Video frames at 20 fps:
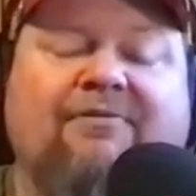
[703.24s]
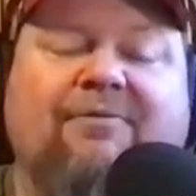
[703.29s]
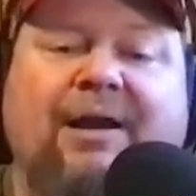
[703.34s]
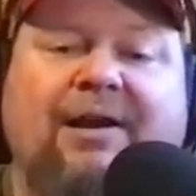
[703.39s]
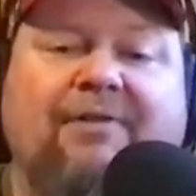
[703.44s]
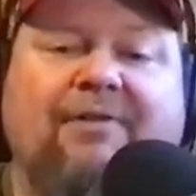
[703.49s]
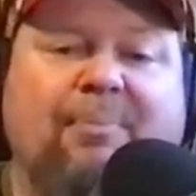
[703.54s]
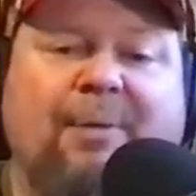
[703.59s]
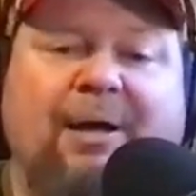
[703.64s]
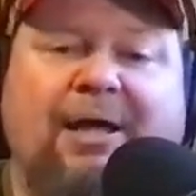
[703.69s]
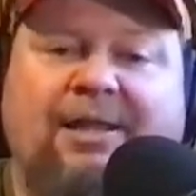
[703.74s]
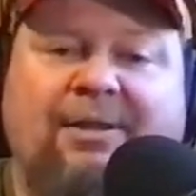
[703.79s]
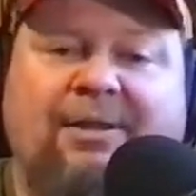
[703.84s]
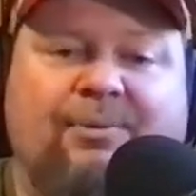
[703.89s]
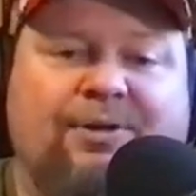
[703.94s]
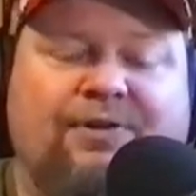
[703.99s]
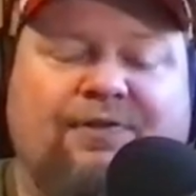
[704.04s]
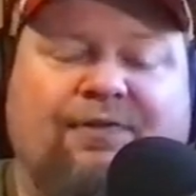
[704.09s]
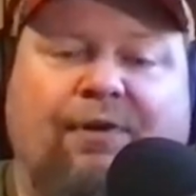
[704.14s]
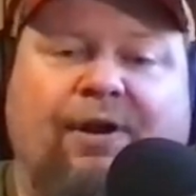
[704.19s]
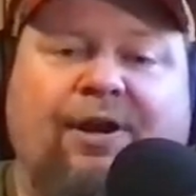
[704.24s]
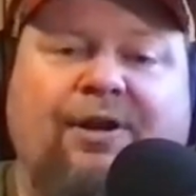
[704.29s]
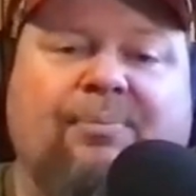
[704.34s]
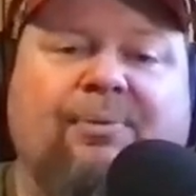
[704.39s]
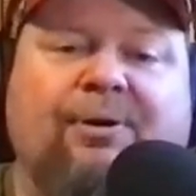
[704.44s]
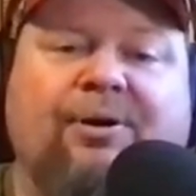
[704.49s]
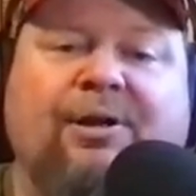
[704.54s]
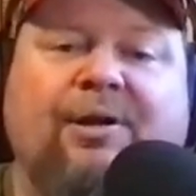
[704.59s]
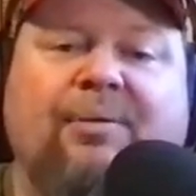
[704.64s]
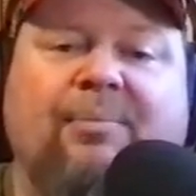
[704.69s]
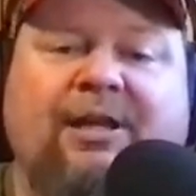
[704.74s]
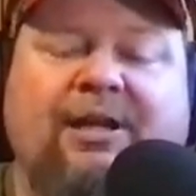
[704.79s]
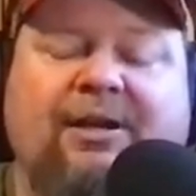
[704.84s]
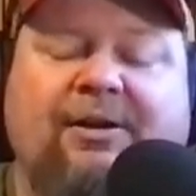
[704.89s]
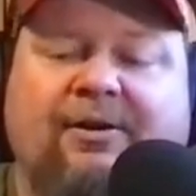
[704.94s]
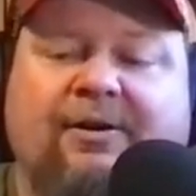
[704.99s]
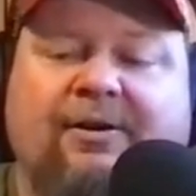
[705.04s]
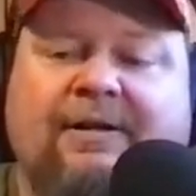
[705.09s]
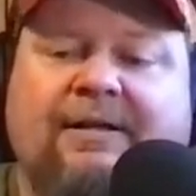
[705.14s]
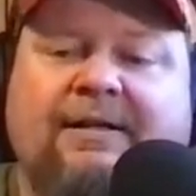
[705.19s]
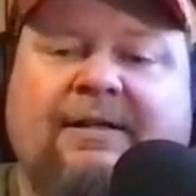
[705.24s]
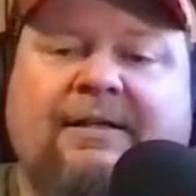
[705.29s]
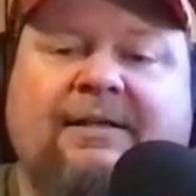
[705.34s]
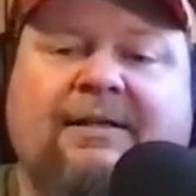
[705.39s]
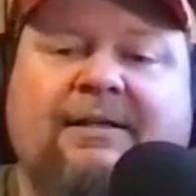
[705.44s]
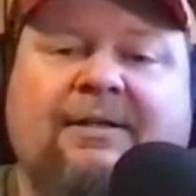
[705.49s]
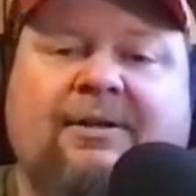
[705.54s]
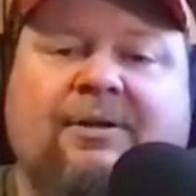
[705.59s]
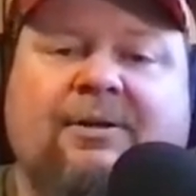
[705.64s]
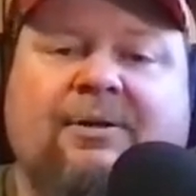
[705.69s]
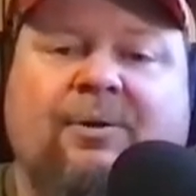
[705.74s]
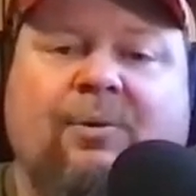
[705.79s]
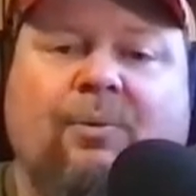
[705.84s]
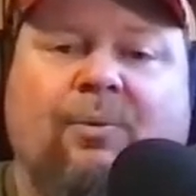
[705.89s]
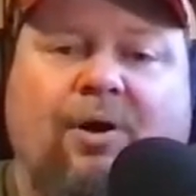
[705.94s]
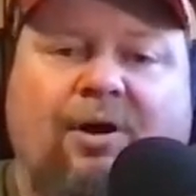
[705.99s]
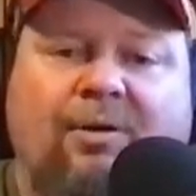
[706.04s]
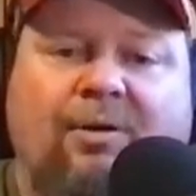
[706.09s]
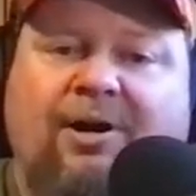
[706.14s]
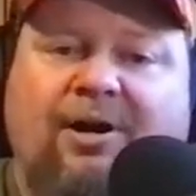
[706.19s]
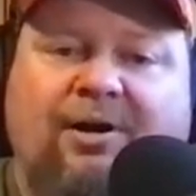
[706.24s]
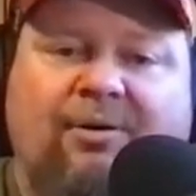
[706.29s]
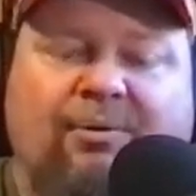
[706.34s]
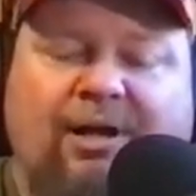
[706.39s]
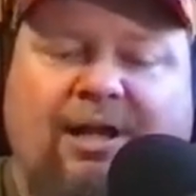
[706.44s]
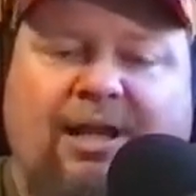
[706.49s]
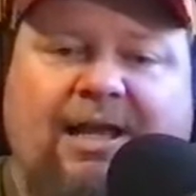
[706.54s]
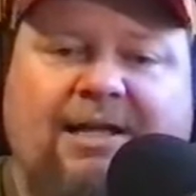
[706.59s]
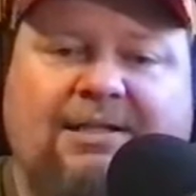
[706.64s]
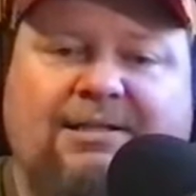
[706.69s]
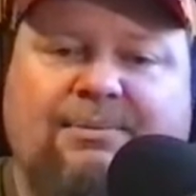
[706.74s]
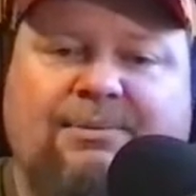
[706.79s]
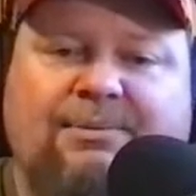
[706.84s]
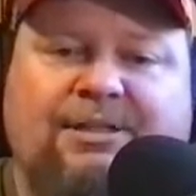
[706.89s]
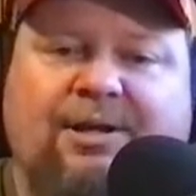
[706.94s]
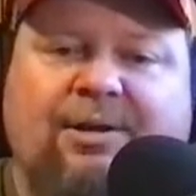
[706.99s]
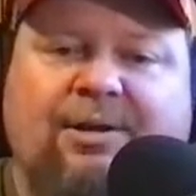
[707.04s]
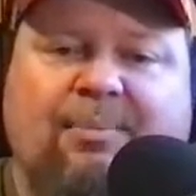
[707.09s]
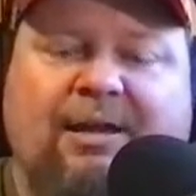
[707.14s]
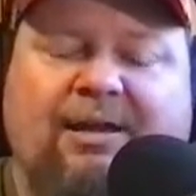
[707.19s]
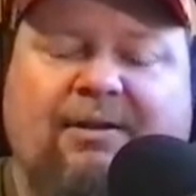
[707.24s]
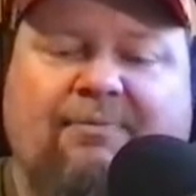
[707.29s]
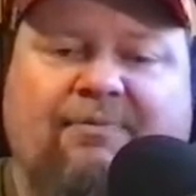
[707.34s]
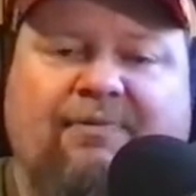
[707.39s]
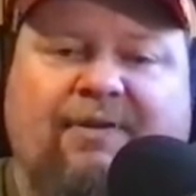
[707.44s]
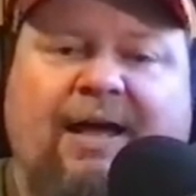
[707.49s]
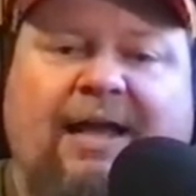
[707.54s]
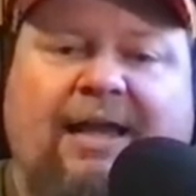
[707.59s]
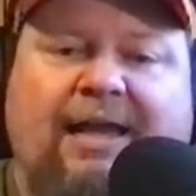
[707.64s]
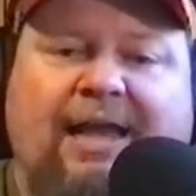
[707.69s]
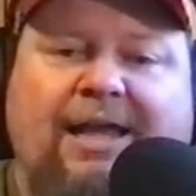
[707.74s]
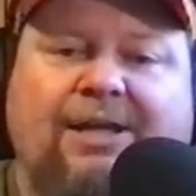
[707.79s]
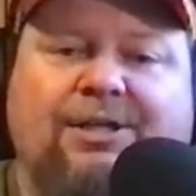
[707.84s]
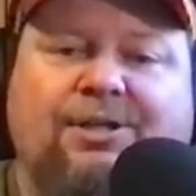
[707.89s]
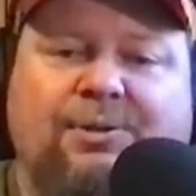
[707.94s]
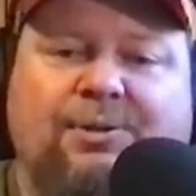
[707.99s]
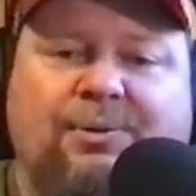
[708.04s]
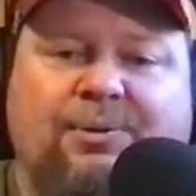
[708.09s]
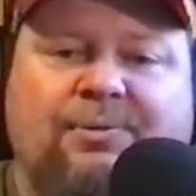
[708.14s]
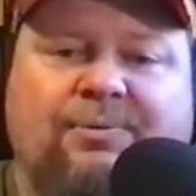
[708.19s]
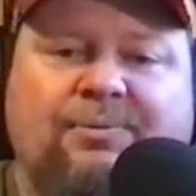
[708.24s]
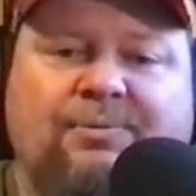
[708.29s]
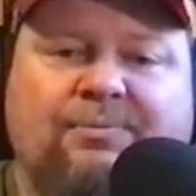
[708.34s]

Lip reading: Everybody that wants freedom will come here. Walmart realized it was going to be a financial